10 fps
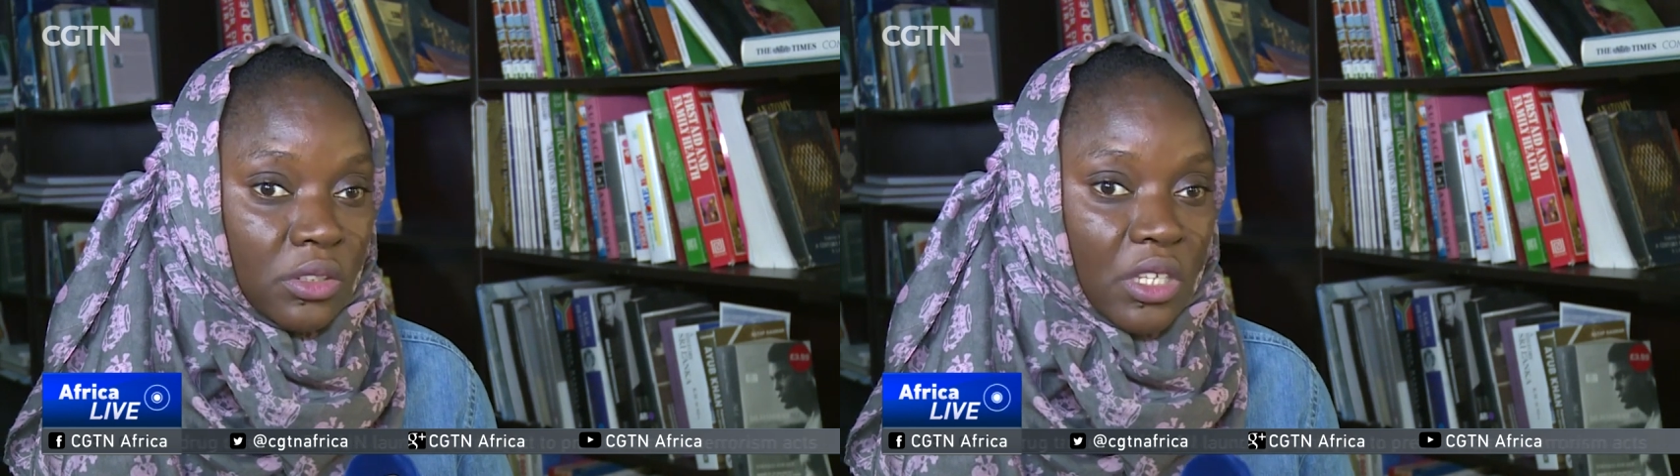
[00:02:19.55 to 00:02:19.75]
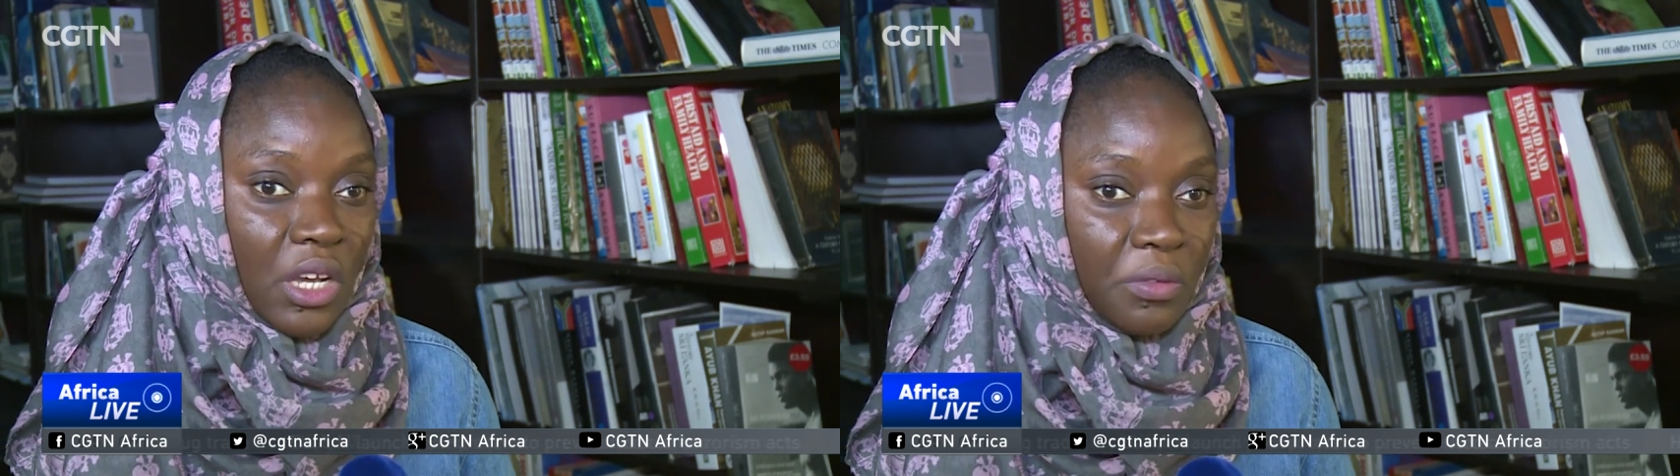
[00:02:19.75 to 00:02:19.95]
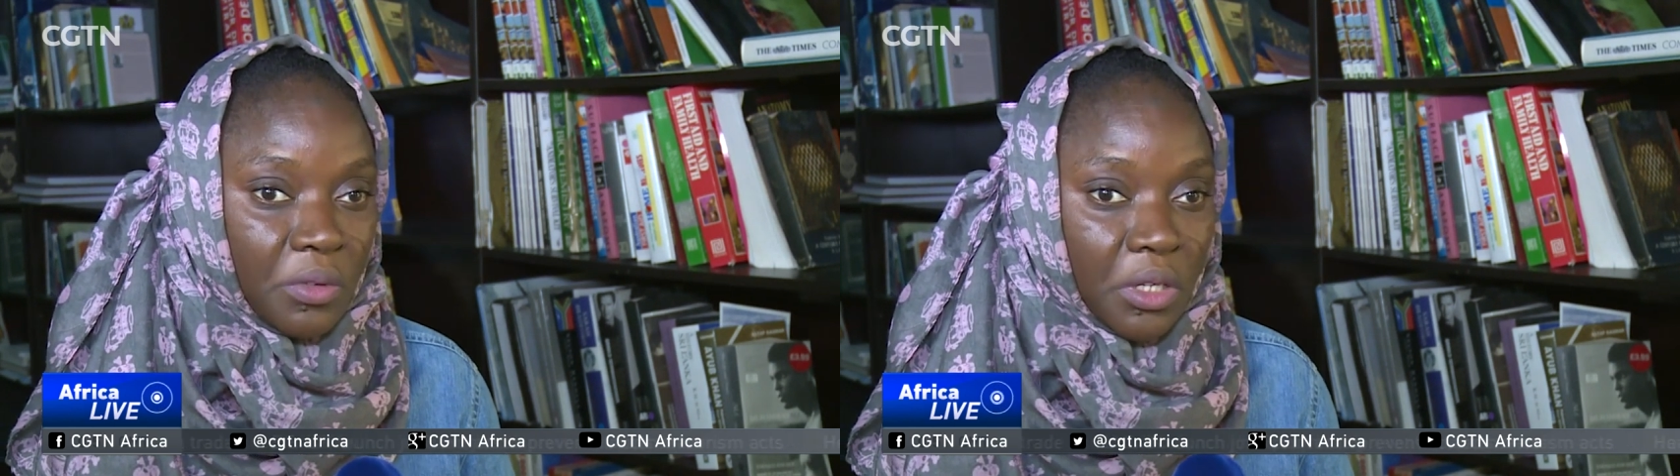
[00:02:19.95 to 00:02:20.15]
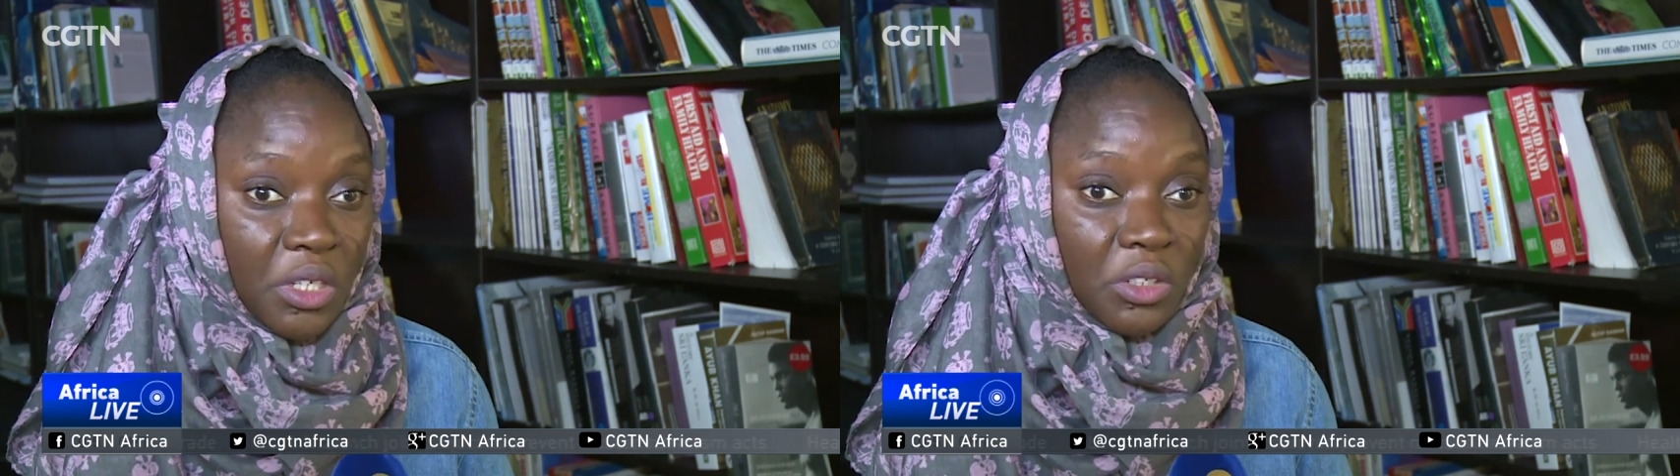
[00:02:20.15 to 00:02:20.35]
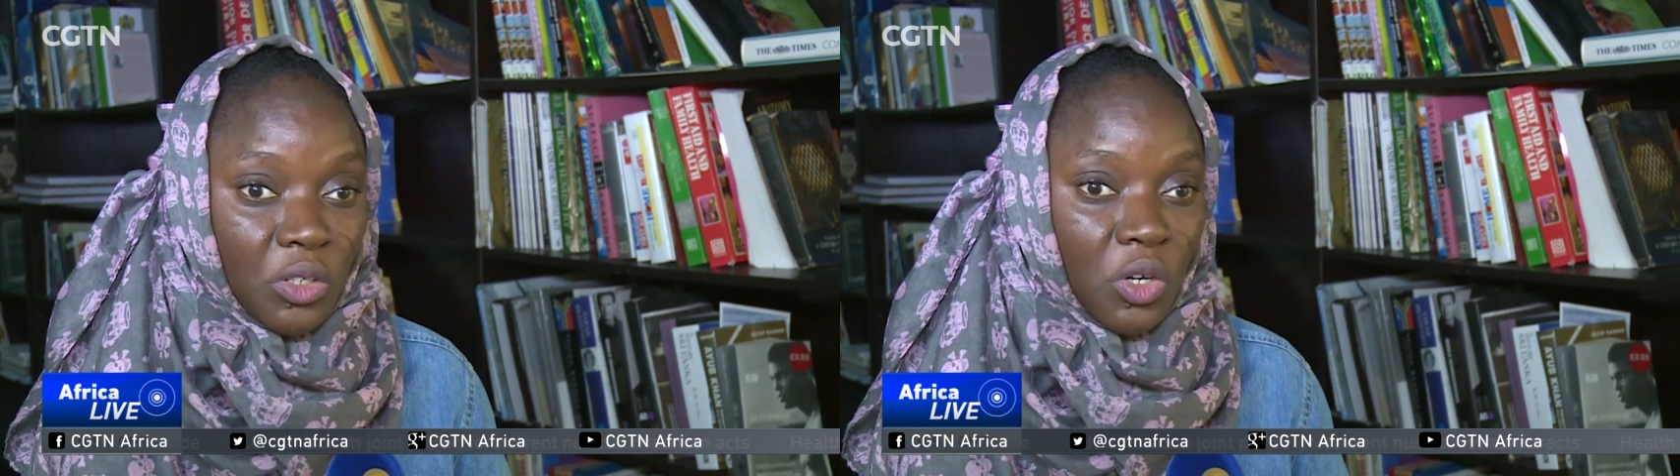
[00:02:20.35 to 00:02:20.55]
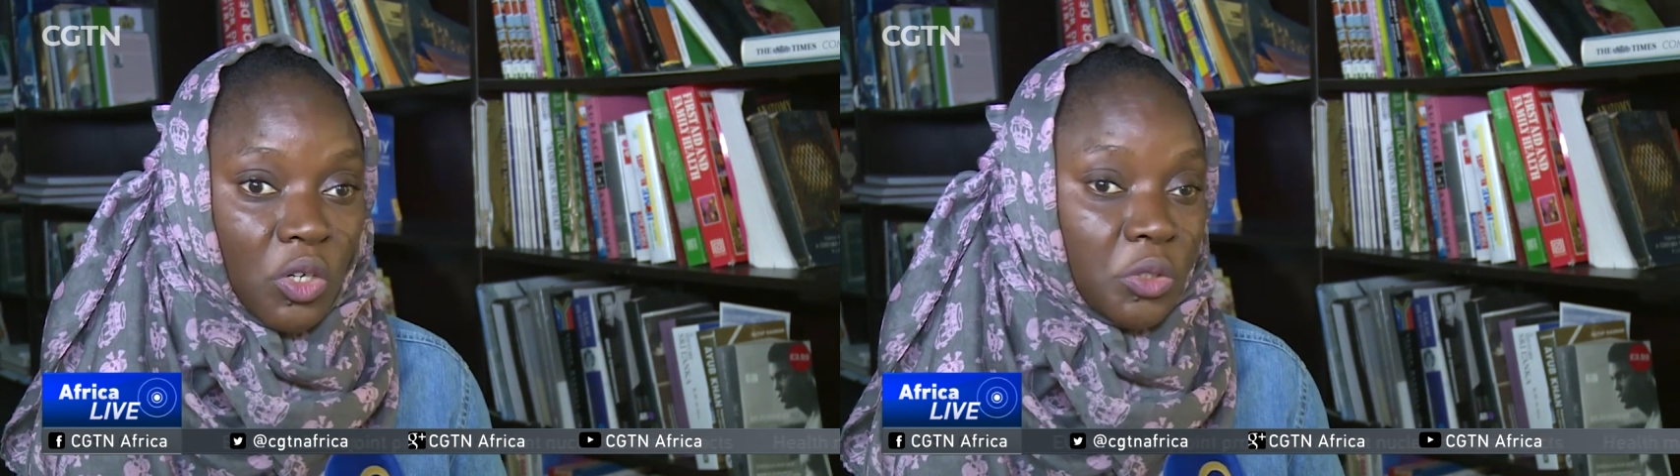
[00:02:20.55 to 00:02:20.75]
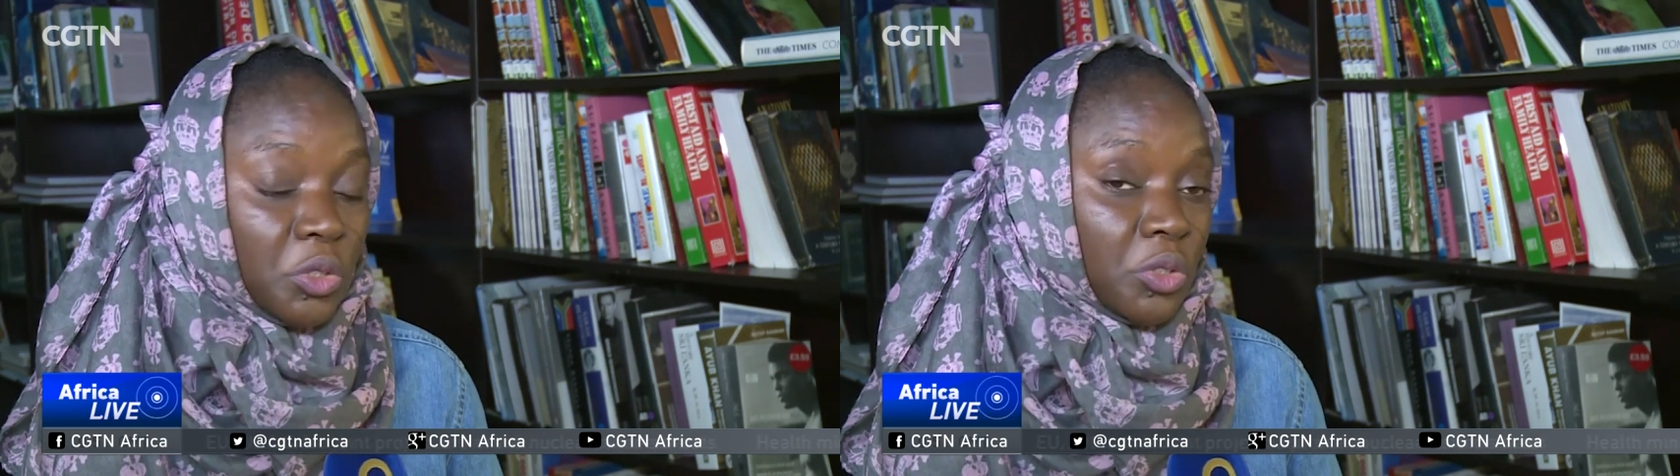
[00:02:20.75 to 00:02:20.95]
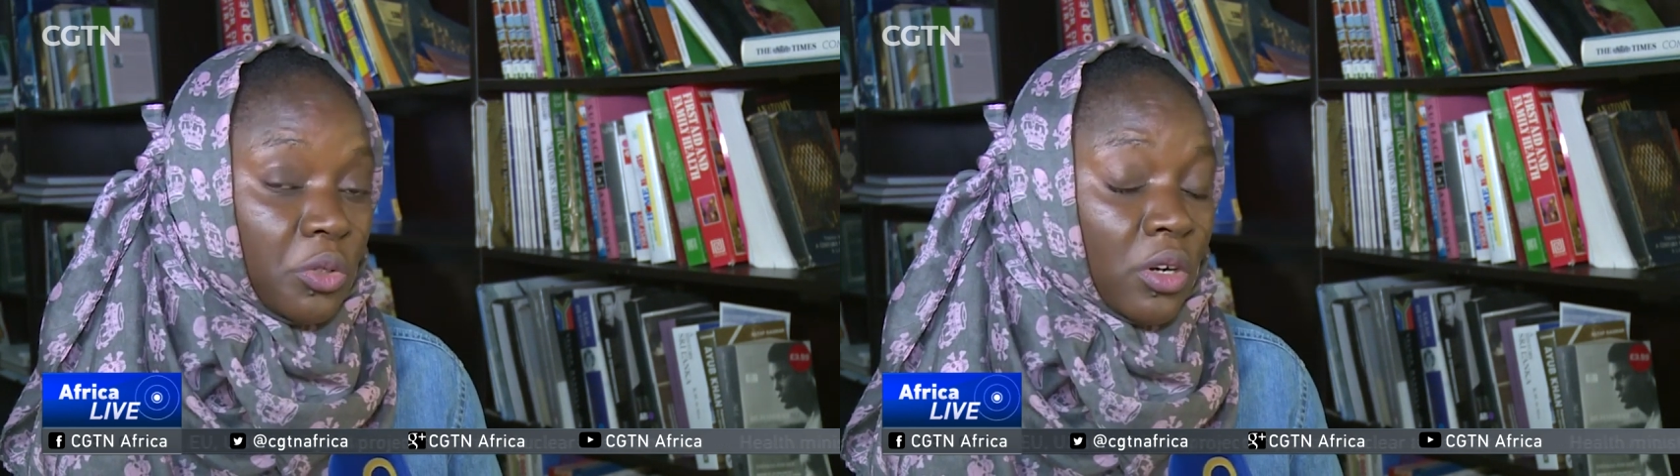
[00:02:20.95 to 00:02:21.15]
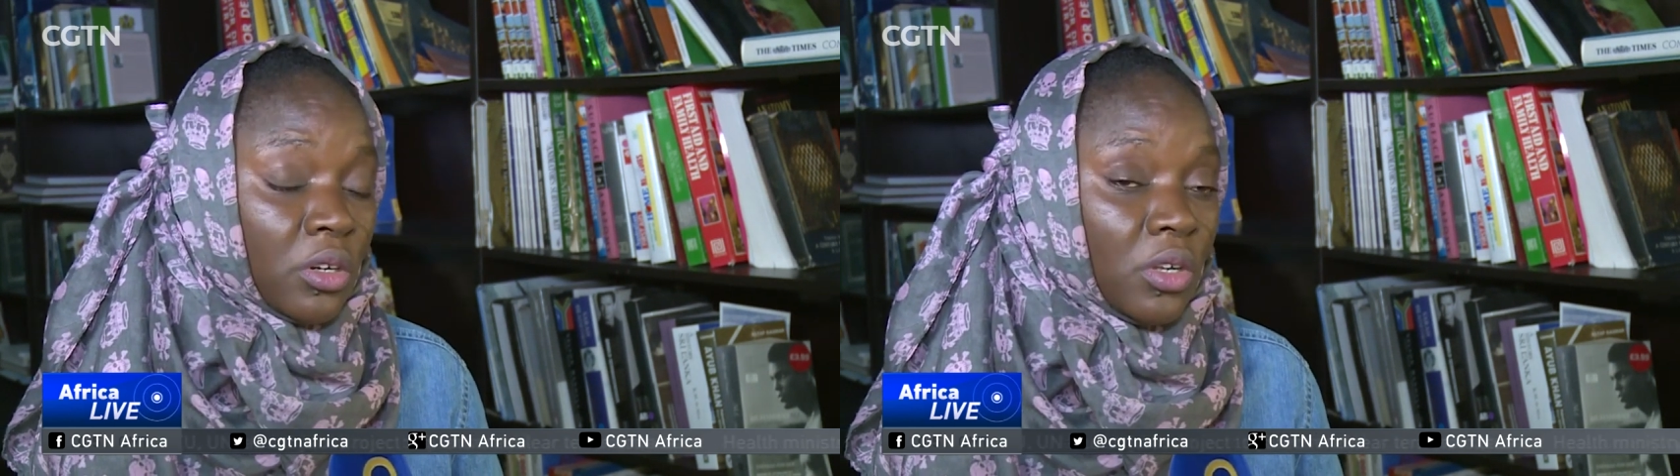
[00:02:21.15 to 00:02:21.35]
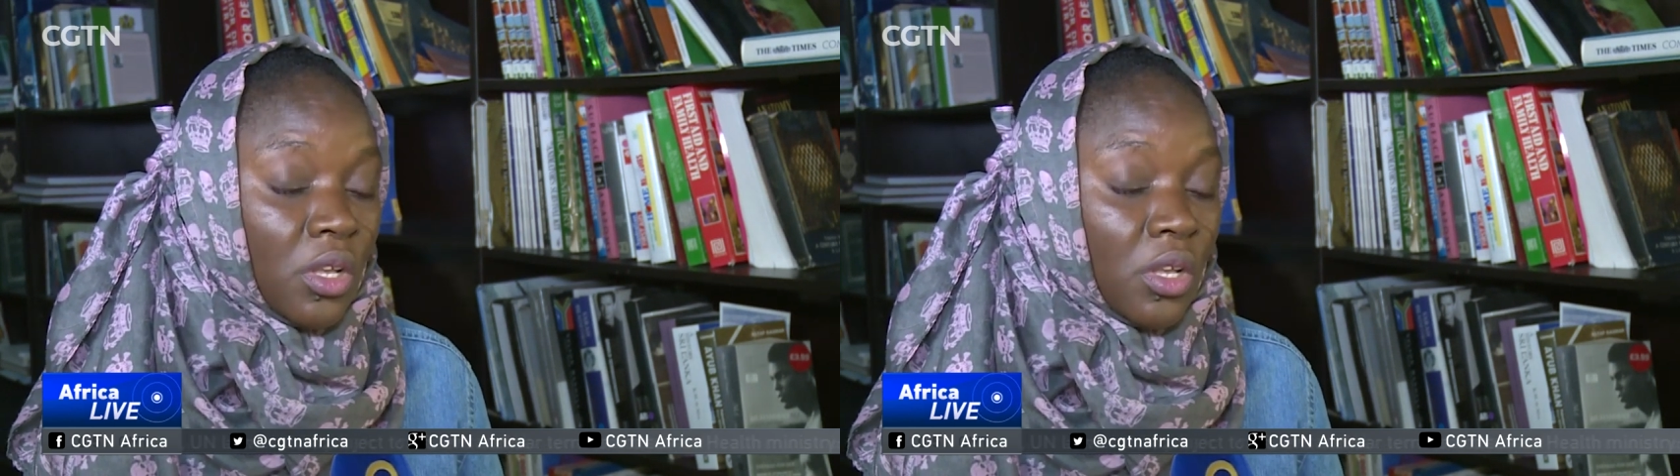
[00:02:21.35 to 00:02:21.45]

savvy and cultural,